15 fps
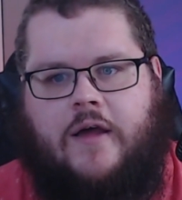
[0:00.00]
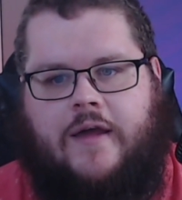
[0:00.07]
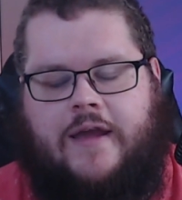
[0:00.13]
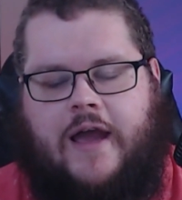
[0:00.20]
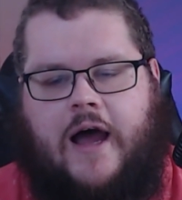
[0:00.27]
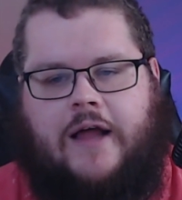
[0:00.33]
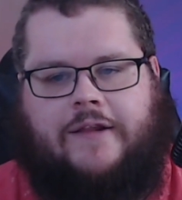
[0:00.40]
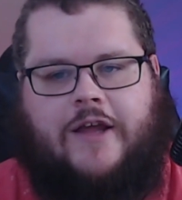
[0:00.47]

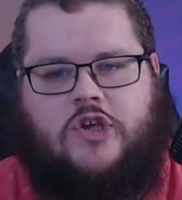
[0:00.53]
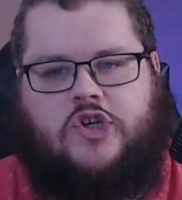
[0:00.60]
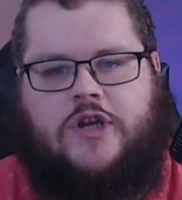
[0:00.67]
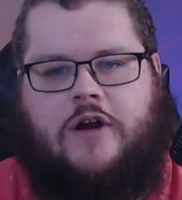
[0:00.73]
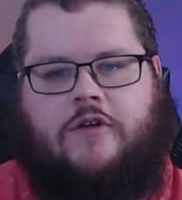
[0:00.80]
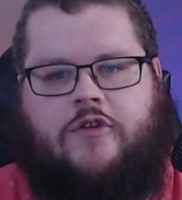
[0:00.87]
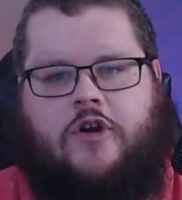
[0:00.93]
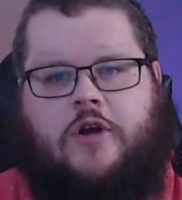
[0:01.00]

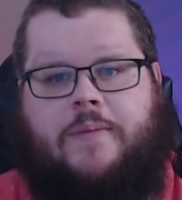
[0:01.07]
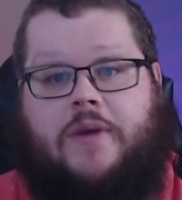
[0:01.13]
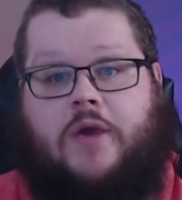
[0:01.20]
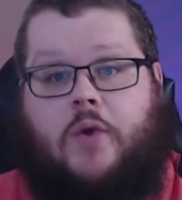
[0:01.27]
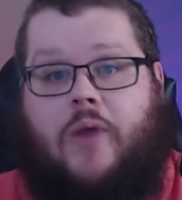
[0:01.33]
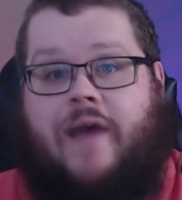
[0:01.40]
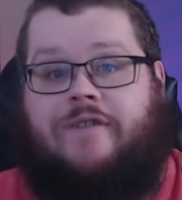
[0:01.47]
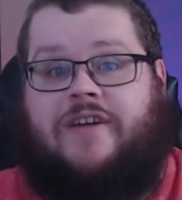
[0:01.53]
Legendaries are going to be
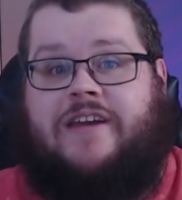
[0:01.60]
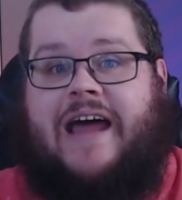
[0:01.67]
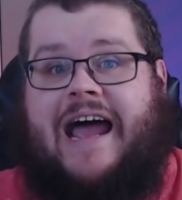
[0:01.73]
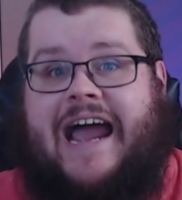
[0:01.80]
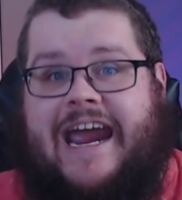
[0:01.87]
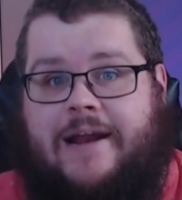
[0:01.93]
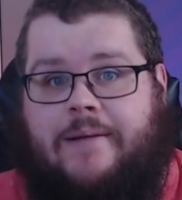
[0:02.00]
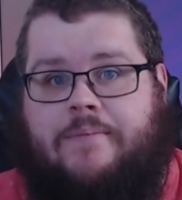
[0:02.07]
crafted
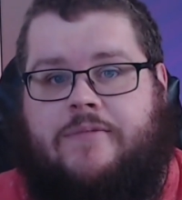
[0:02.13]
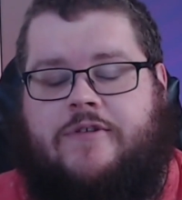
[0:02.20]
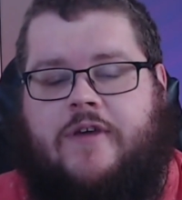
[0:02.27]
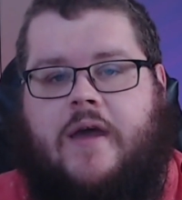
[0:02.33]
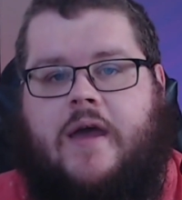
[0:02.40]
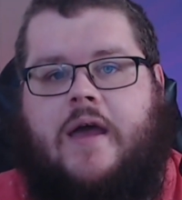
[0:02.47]
items